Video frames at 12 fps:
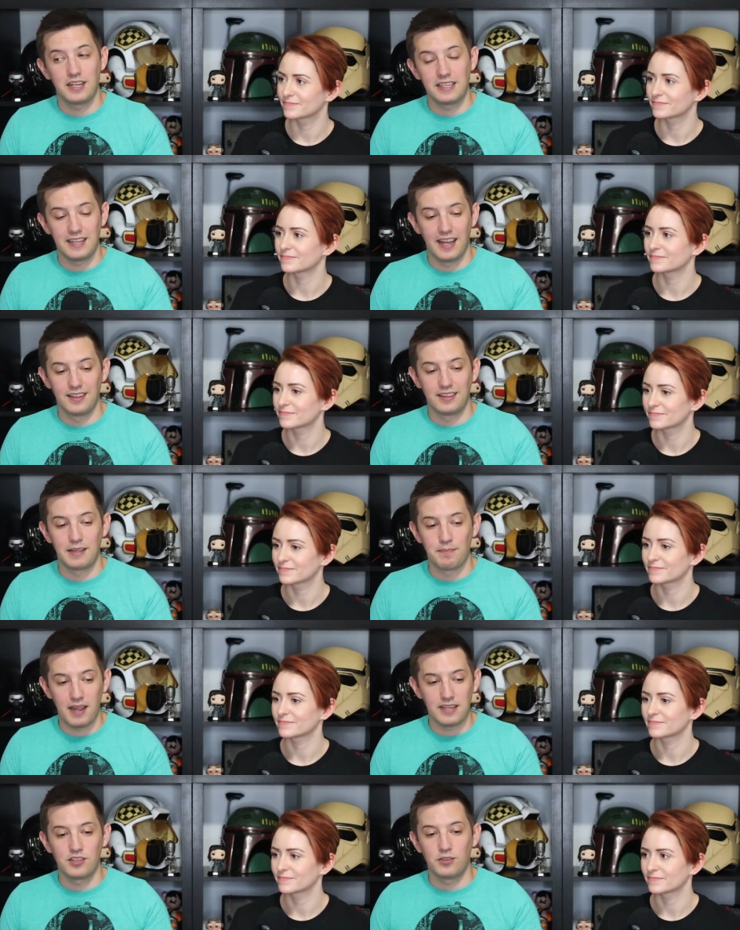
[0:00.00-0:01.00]
Speaker 1: done it yet. They
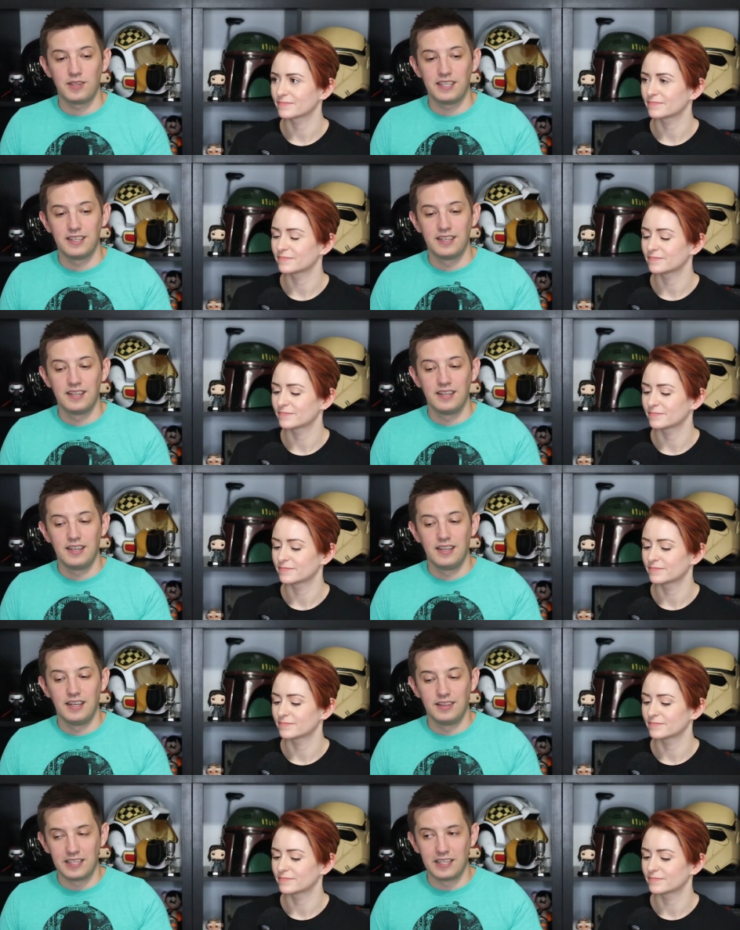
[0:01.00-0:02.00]
might do it
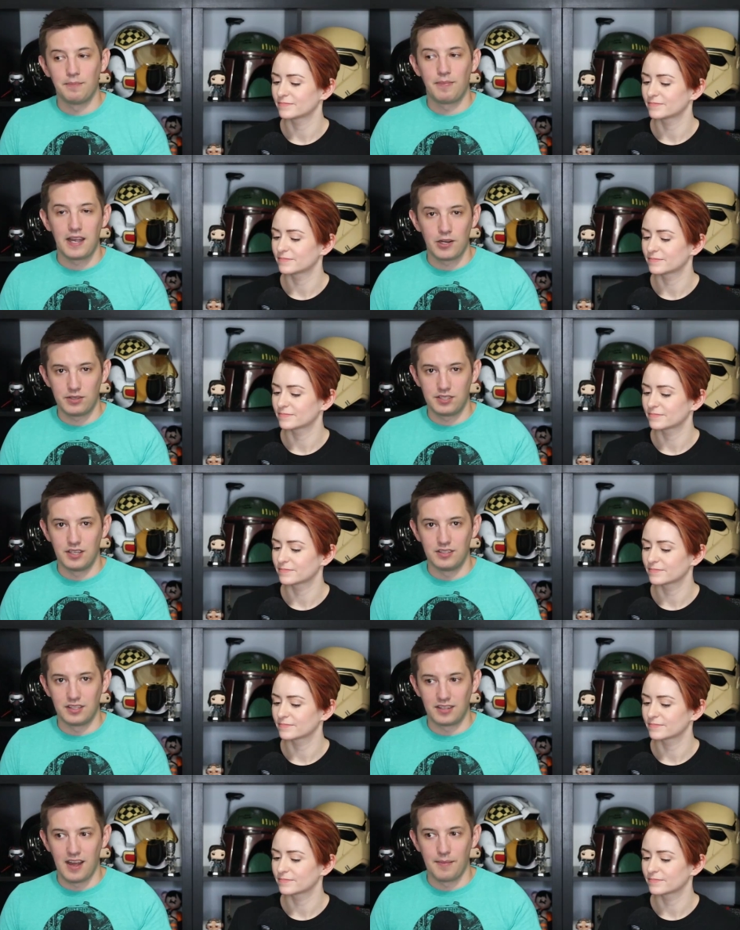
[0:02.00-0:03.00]
in the Empire
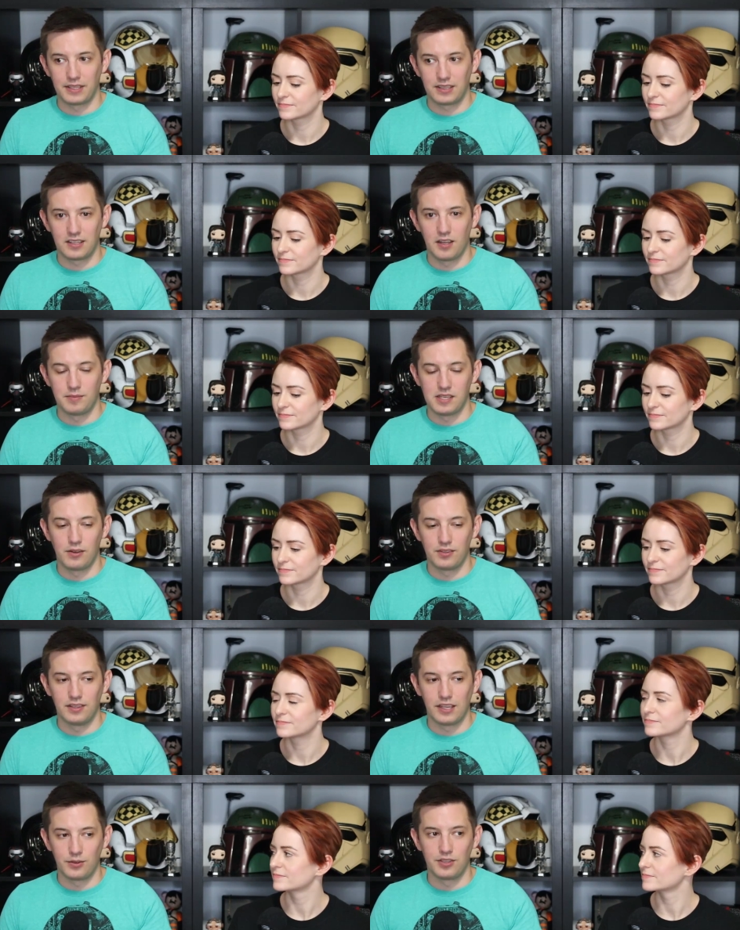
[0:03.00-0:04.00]
Ascendant comic that comes
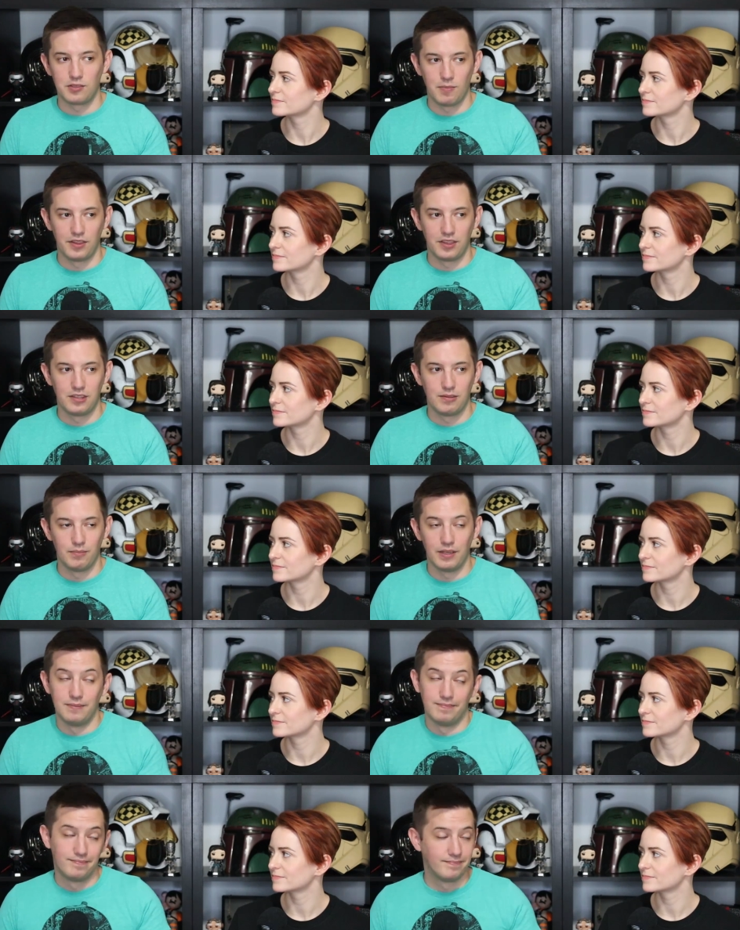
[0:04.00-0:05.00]
out later this month.
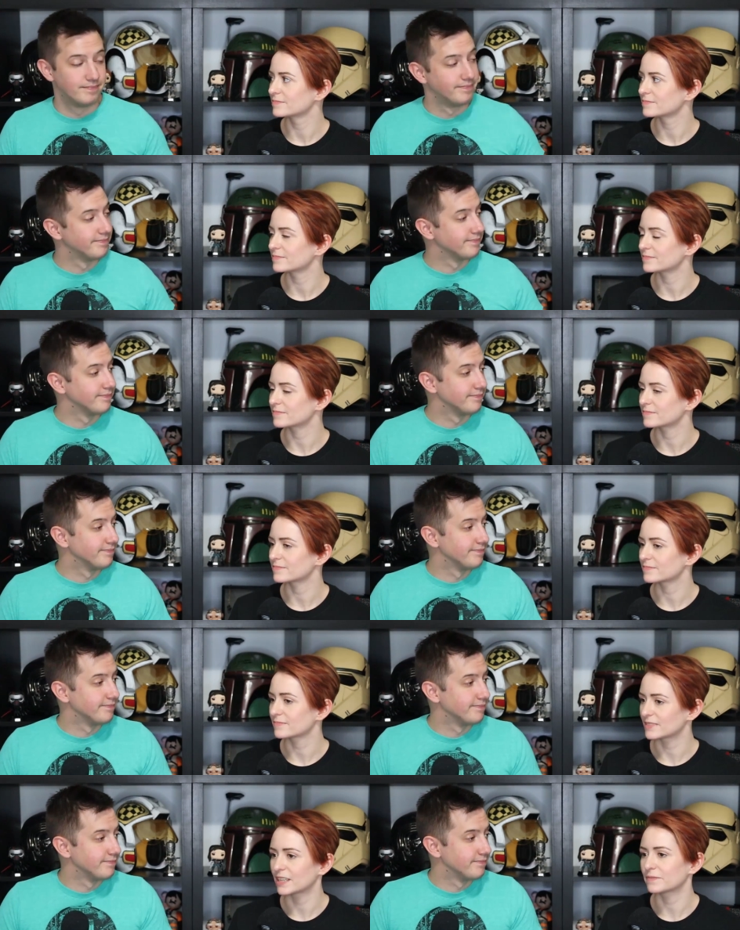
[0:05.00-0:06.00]
But
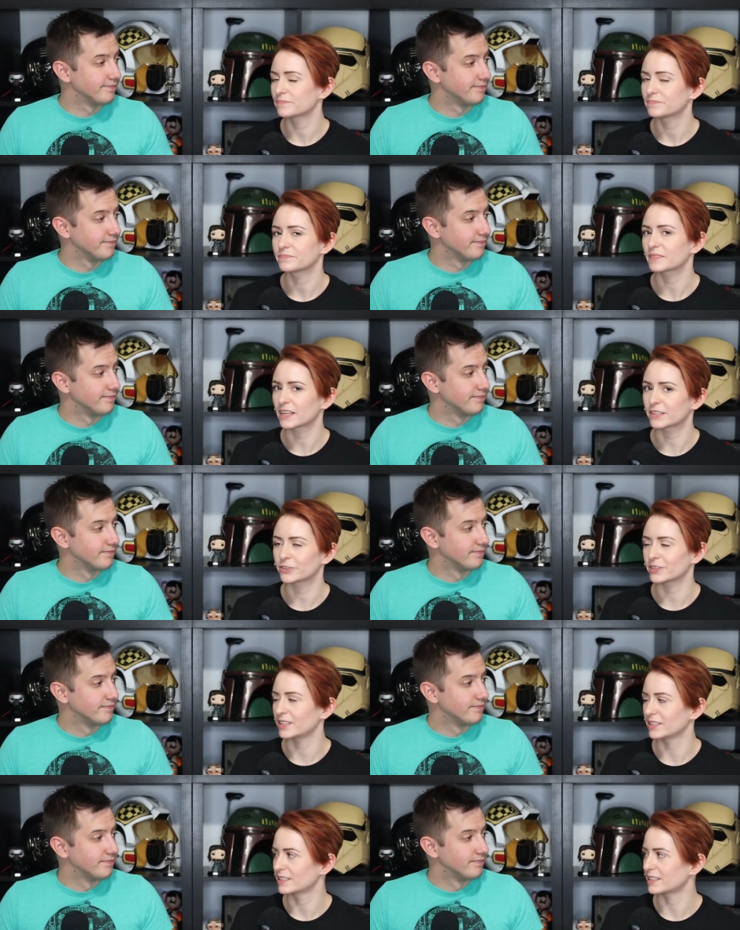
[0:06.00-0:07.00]
Speaker 2: yeah, I
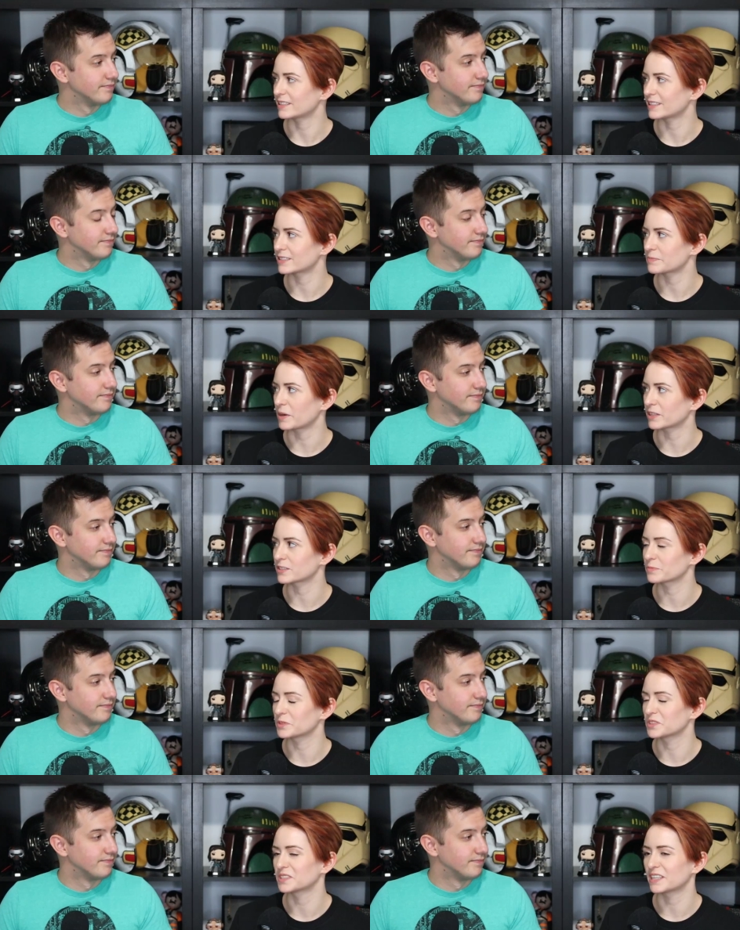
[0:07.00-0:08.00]
agree. I think it's
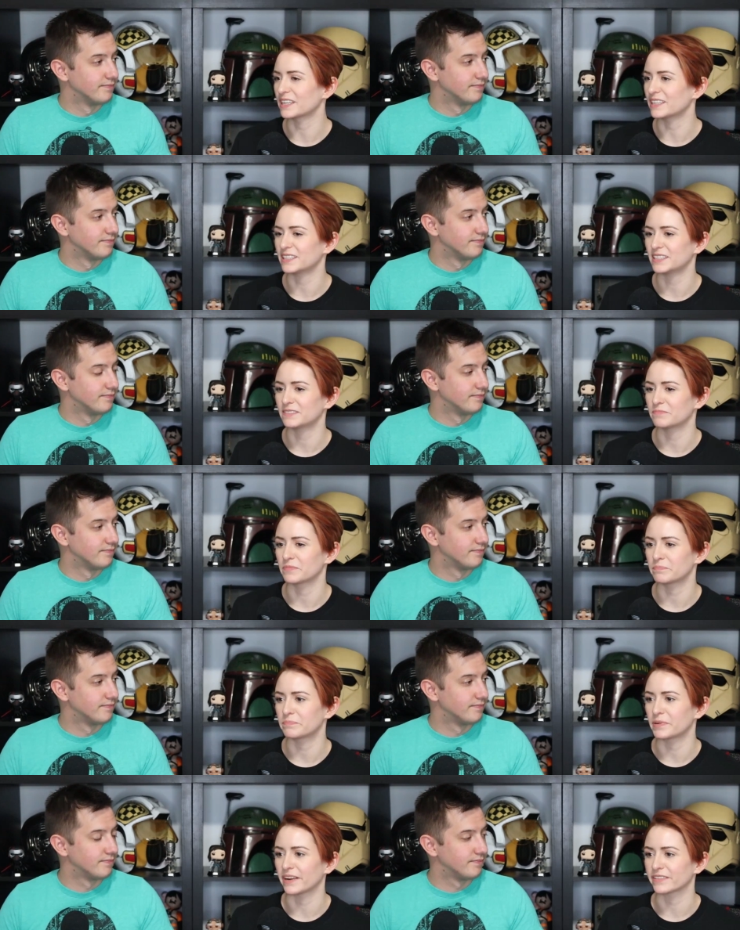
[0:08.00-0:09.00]
possible.
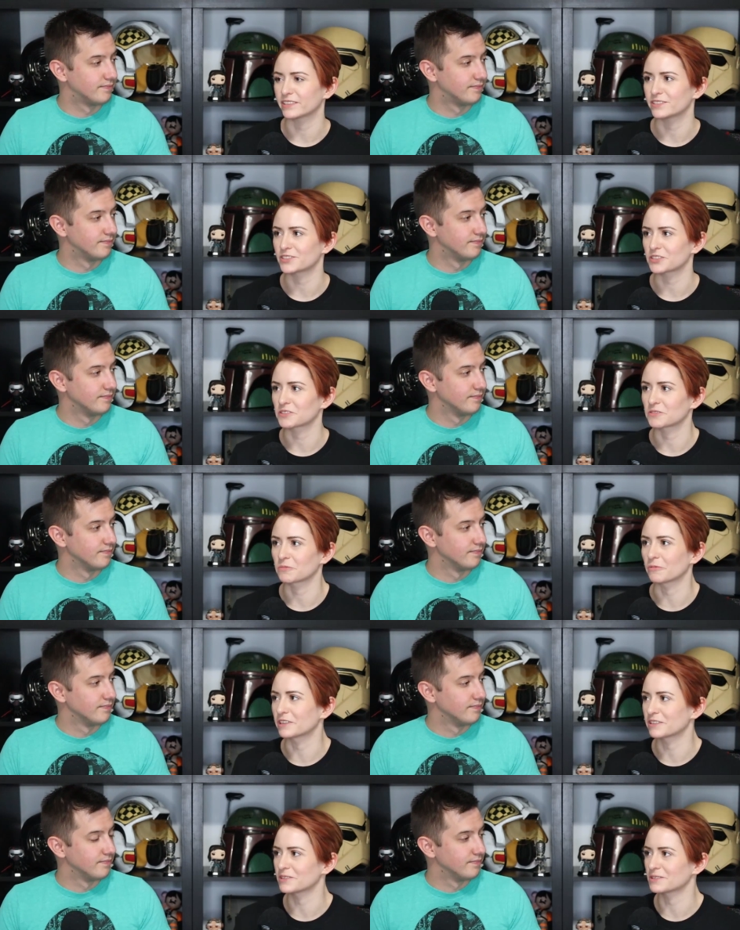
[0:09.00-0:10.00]
Bothans are
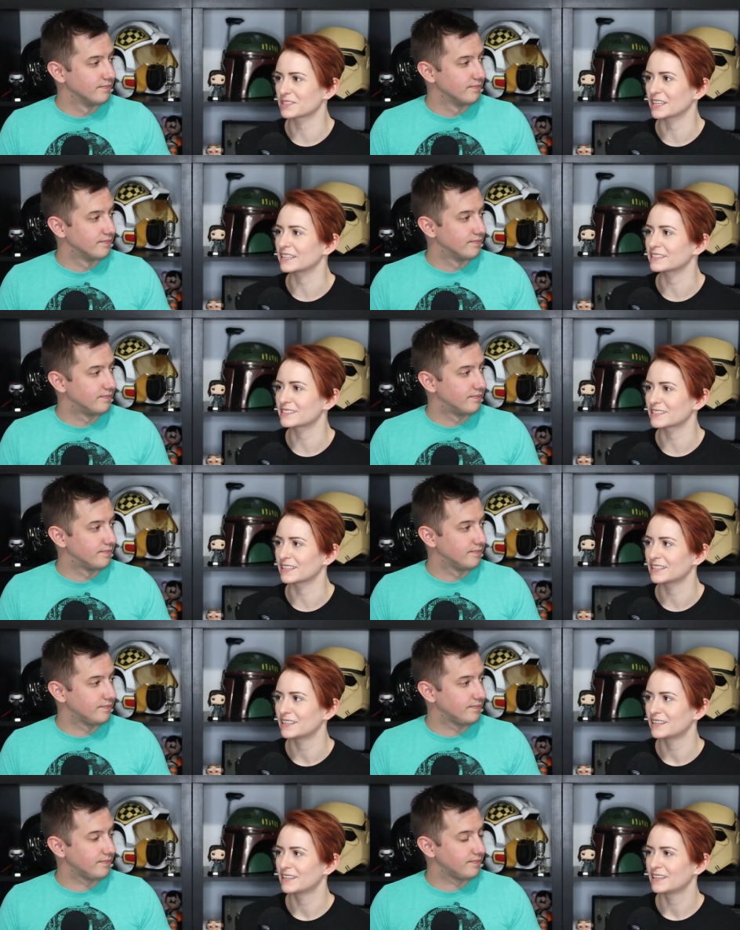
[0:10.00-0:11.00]
one of those things
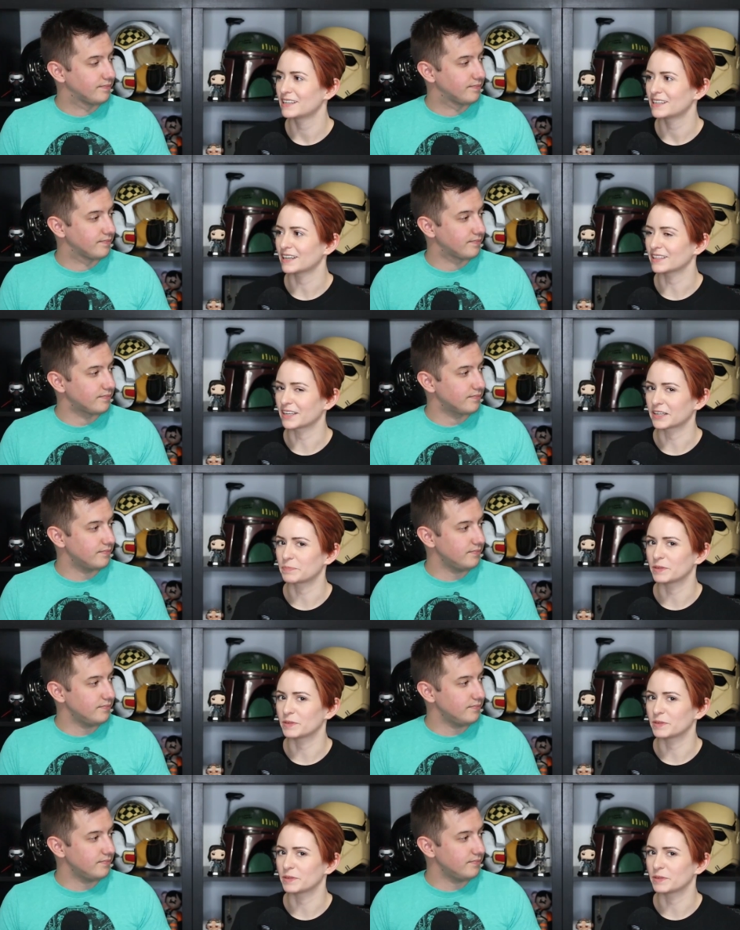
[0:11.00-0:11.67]
that a lot of